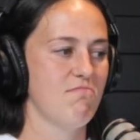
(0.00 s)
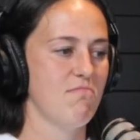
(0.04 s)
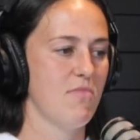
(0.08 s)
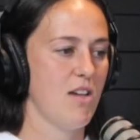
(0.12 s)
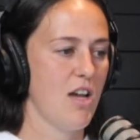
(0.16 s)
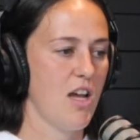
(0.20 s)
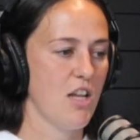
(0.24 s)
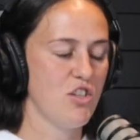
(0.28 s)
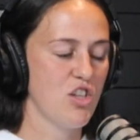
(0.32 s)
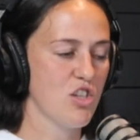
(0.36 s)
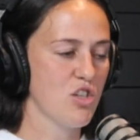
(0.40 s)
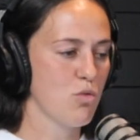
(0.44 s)

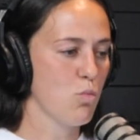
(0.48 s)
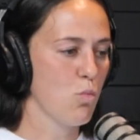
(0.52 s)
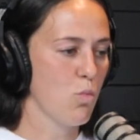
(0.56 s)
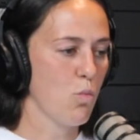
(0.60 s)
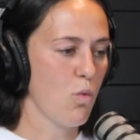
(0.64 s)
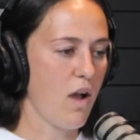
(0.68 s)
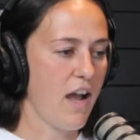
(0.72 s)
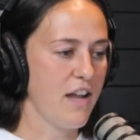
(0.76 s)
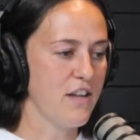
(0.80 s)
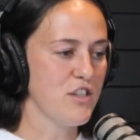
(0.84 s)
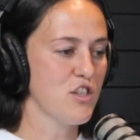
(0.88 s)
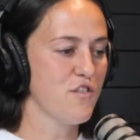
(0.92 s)
I just
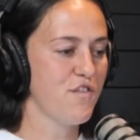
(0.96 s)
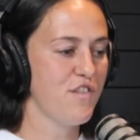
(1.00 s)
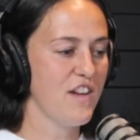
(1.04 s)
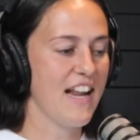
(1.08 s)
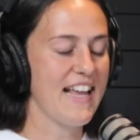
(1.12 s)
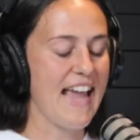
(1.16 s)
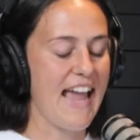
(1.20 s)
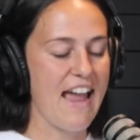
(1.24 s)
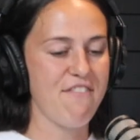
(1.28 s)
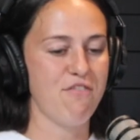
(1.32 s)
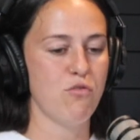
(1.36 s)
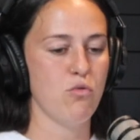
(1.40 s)
feel
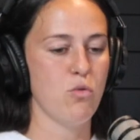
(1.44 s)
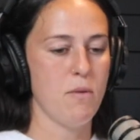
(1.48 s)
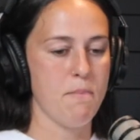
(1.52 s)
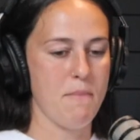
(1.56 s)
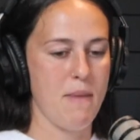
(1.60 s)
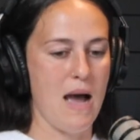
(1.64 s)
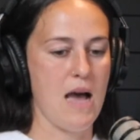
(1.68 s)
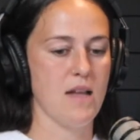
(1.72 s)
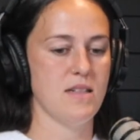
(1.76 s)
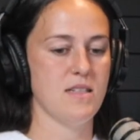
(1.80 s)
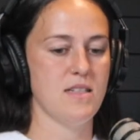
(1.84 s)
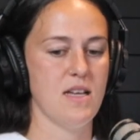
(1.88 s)
like everyone
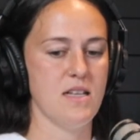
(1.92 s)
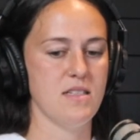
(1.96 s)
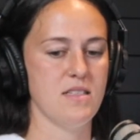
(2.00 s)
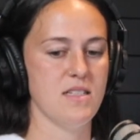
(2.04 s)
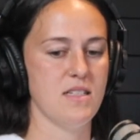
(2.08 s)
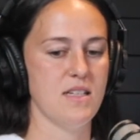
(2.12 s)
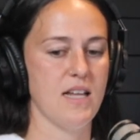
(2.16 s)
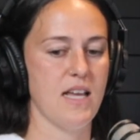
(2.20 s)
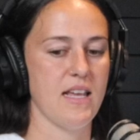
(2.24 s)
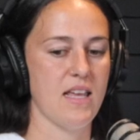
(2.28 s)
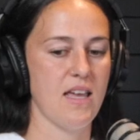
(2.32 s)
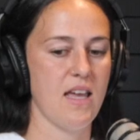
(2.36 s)
matters,
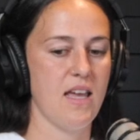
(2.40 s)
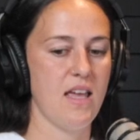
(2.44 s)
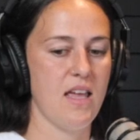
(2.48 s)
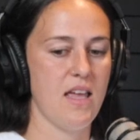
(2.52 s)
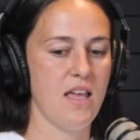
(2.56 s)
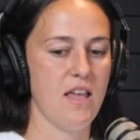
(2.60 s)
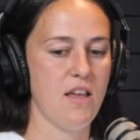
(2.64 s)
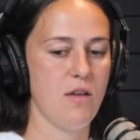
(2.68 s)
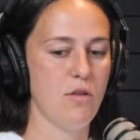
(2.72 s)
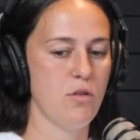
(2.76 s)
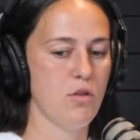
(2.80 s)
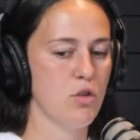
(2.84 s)
and like
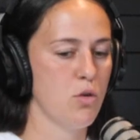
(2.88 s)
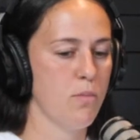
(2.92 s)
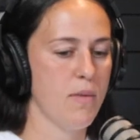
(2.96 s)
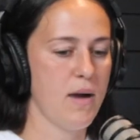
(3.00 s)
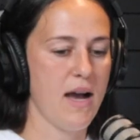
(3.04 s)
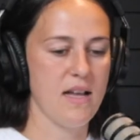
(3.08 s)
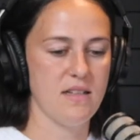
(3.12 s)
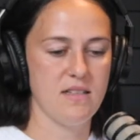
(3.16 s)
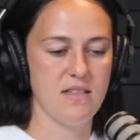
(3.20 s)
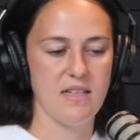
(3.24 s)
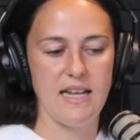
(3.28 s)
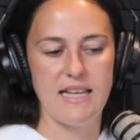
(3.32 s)
no
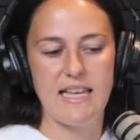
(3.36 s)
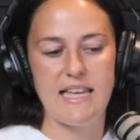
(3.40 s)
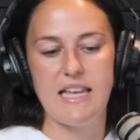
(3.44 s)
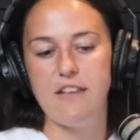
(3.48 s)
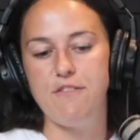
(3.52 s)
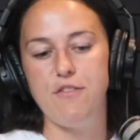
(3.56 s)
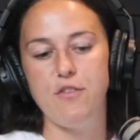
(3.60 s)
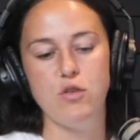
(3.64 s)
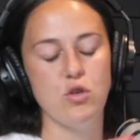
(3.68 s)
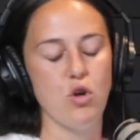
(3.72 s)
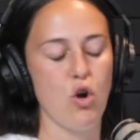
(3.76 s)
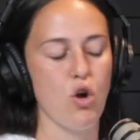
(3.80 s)
matter, like
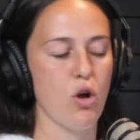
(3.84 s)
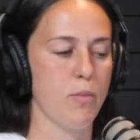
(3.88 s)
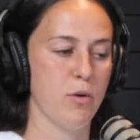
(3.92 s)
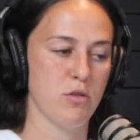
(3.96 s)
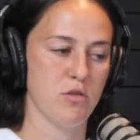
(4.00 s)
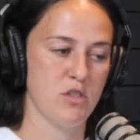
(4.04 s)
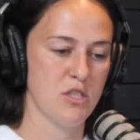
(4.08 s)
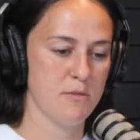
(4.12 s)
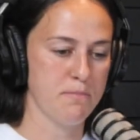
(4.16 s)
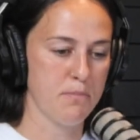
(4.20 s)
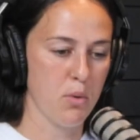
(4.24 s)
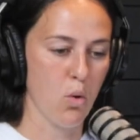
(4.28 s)
if you talk about
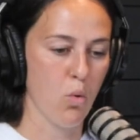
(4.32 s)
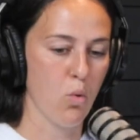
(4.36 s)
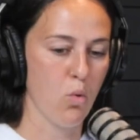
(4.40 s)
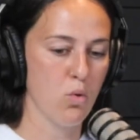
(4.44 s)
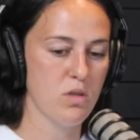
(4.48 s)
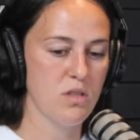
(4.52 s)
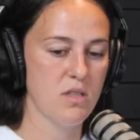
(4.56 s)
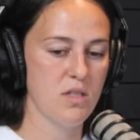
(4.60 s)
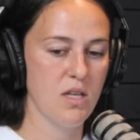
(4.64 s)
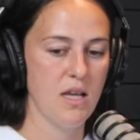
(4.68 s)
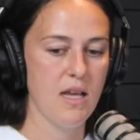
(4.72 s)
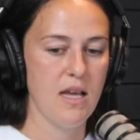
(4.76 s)

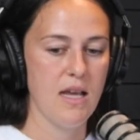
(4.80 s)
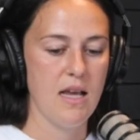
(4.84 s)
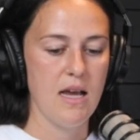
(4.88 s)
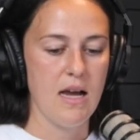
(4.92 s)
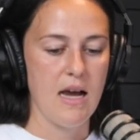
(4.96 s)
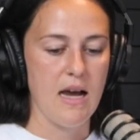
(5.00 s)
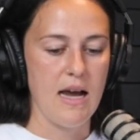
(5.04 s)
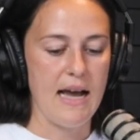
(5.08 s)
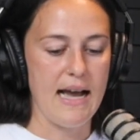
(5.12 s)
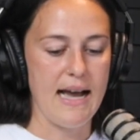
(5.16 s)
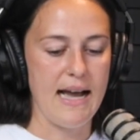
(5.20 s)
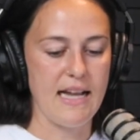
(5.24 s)
sport,
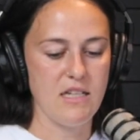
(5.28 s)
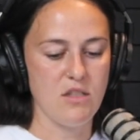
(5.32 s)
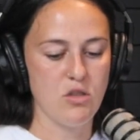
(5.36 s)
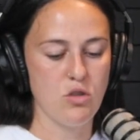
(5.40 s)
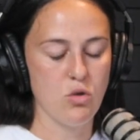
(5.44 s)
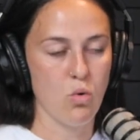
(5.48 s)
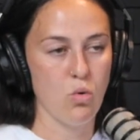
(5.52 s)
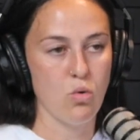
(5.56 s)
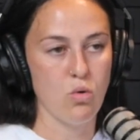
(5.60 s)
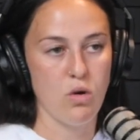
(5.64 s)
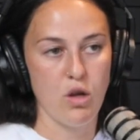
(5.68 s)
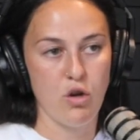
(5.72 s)
I
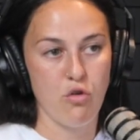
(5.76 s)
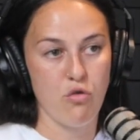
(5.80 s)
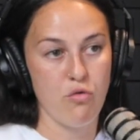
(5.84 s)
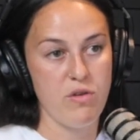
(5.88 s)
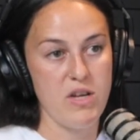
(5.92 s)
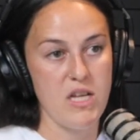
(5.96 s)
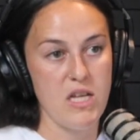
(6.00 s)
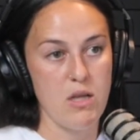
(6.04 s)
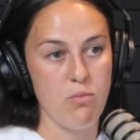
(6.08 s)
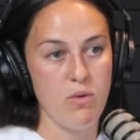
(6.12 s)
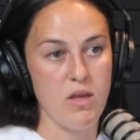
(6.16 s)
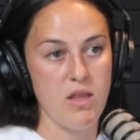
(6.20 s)
don't
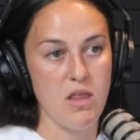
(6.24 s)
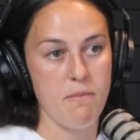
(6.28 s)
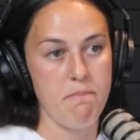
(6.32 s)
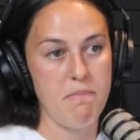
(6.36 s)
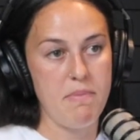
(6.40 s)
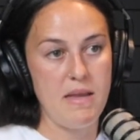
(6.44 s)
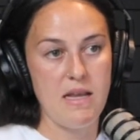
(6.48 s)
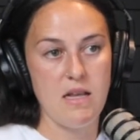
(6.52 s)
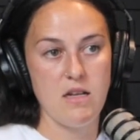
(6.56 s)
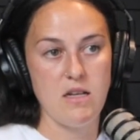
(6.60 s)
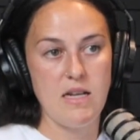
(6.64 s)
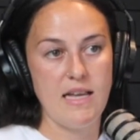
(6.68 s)
agree with it
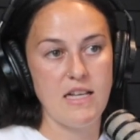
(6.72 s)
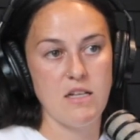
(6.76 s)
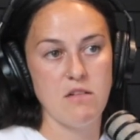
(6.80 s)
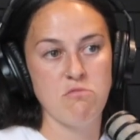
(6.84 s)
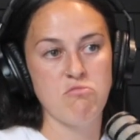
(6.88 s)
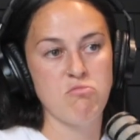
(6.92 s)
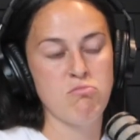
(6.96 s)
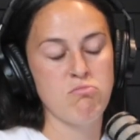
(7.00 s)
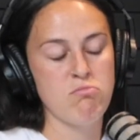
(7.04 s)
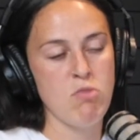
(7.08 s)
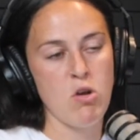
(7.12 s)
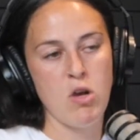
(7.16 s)
being like,
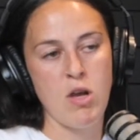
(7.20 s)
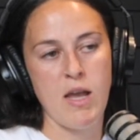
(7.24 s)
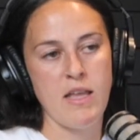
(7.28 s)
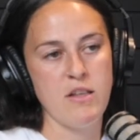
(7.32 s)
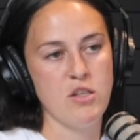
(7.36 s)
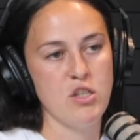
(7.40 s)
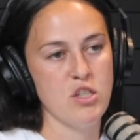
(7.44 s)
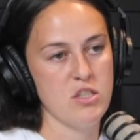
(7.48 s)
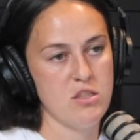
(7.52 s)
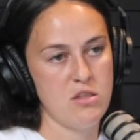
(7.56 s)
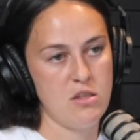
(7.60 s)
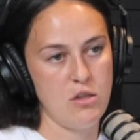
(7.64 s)
okay,
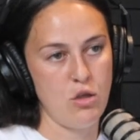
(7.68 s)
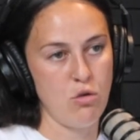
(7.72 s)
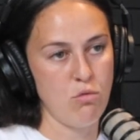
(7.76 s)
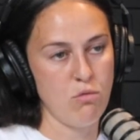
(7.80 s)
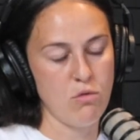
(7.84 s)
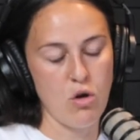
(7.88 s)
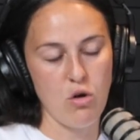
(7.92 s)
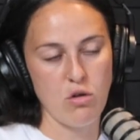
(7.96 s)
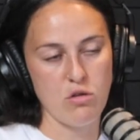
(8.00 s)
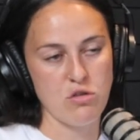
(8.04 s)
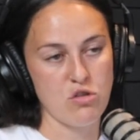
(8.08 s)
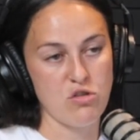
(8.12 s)
just you
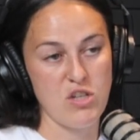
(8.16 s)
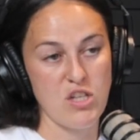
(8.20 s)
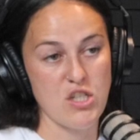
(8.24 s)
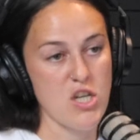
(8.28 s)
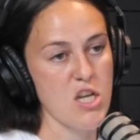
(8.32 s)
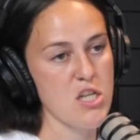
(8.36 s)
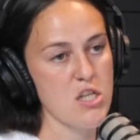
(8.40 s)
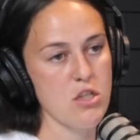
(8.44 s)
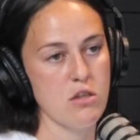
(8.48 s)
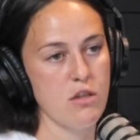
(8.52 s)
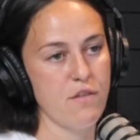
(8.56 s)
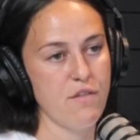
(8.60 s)
concentrate
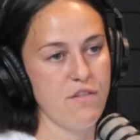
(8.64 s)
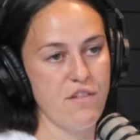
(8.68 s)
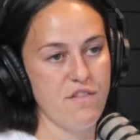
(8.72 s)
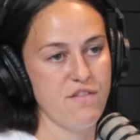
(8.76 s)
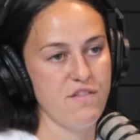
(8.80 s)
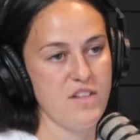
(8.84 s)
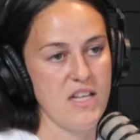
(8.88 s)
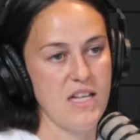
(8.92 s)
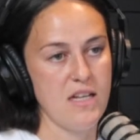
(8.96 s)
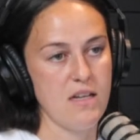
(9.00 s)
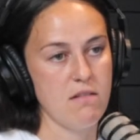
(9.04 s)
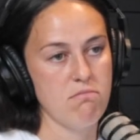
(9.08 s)
just on the
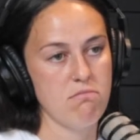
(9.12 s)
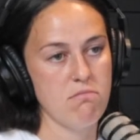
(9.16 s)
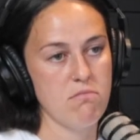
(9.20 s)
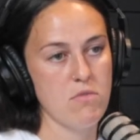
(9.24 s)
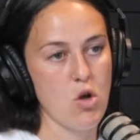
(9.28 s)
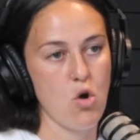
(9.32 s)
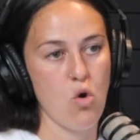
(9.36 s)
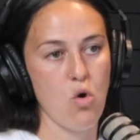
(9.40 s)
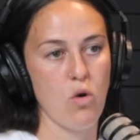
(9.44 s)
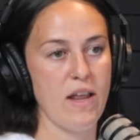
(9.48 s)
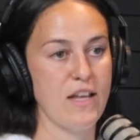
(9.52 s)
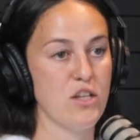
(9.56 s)
15
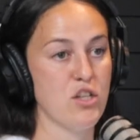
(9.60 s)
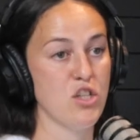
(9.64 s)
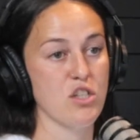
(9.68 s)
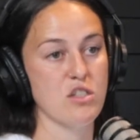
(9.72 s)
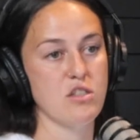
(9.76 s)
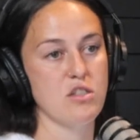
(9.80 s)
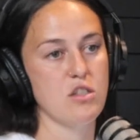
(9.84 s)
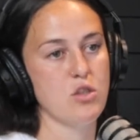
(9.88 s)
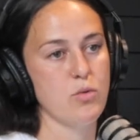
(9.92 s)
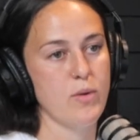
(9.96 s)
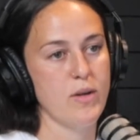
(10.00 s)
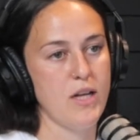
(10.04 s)
or like just
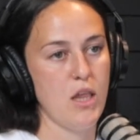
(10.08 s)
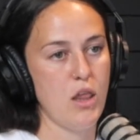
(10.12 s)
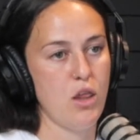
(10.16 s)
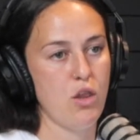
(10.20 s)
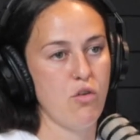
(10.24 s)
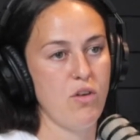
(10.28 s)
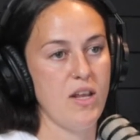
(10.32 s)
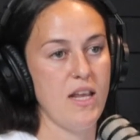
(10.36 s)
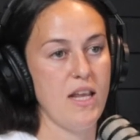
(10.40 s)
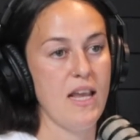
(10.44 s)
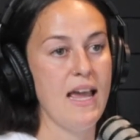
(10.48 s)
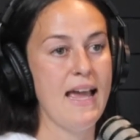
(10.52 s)
the
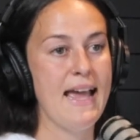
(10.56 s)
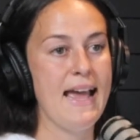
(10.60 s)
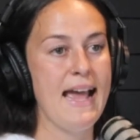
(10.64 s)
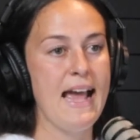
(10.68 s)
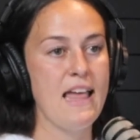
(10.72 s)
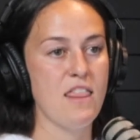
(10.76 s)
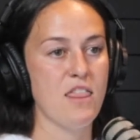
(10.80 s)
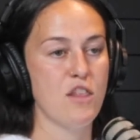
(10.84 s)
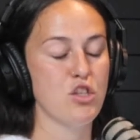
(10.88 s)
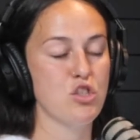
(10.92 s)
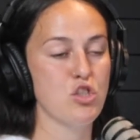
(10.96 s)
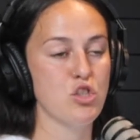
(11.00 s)
23.
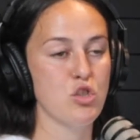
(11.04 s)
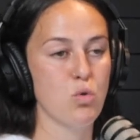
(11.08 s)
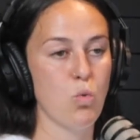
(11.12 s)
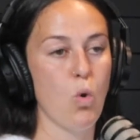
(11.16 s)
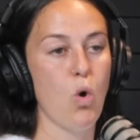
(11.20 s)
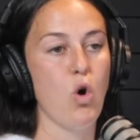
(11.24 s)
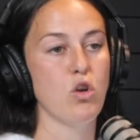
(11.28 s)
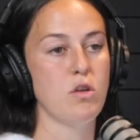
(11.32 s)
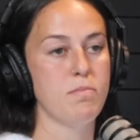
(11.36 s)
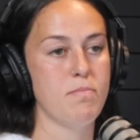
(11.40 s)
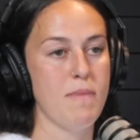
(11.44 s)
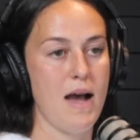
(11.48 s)
The
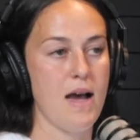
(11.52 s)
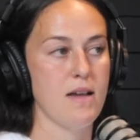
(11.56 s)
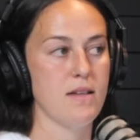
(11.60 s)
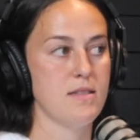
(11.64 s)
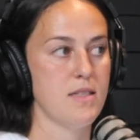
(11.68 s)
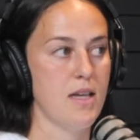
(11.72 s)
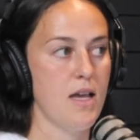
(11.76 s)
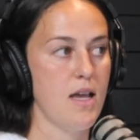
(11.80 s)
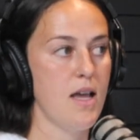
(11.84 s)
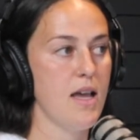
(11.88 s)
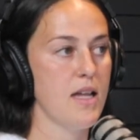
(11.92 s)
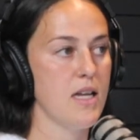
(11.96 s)
squad
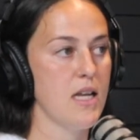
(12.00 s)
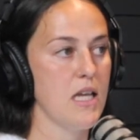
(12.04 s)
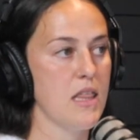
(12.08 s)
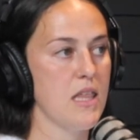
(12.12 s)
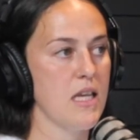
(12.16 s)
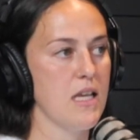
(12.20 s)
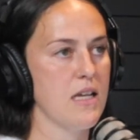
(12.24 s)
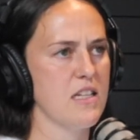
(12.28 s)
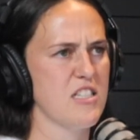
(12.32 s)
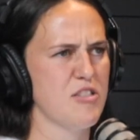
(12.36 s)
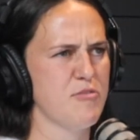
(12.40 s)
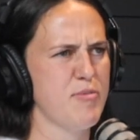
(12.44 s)
matter, and I
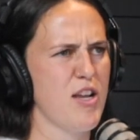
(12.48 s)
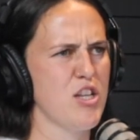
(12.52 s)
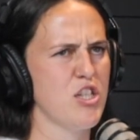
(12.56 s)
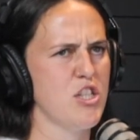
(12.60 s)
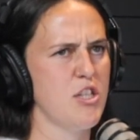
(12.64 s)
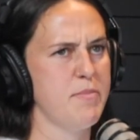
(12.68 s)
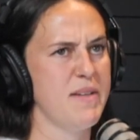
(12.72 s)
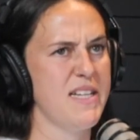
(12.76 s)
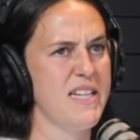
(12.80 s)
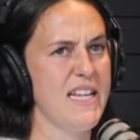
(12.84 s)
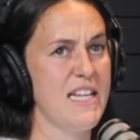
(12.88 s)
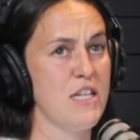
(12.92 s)
think especially
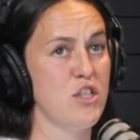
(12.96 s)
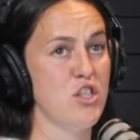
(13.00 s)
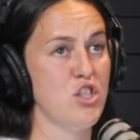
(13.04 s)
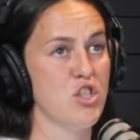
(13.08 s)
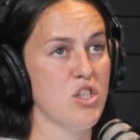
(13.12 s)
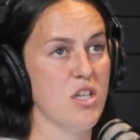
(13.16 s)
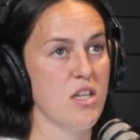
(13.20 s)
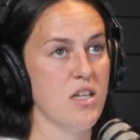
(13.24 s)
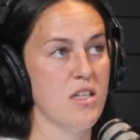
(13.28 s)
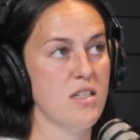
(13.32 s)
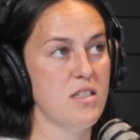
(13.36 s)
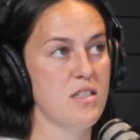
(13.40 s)
being
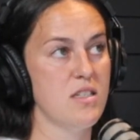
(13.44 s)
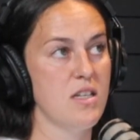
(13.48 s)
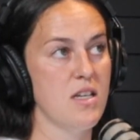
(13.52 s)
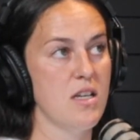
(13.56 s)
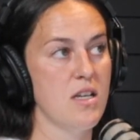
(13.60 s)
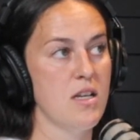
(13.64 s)
injured,